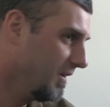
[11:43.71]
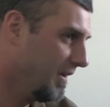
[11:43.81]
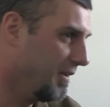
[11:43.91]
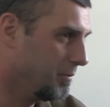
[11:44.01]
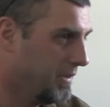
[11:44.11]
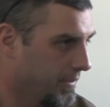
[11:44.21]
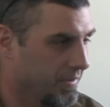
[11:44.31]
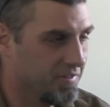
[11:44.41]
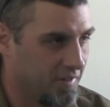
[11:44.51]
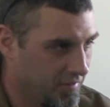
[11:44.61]
and the
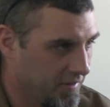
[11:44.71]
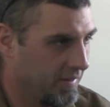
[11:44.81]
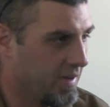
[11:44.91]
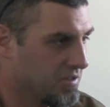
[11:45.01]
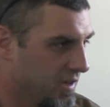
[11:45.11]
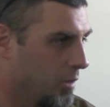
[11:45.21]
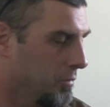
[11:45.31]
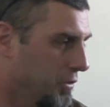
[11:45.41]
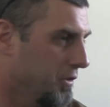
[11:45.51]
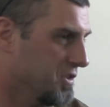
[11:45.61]
ears and everything that actually help
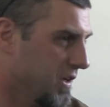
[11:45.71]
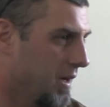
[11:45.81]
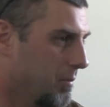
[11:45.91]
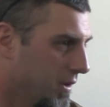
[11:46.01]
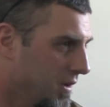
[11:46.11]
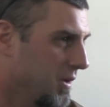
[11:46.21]
them do their job.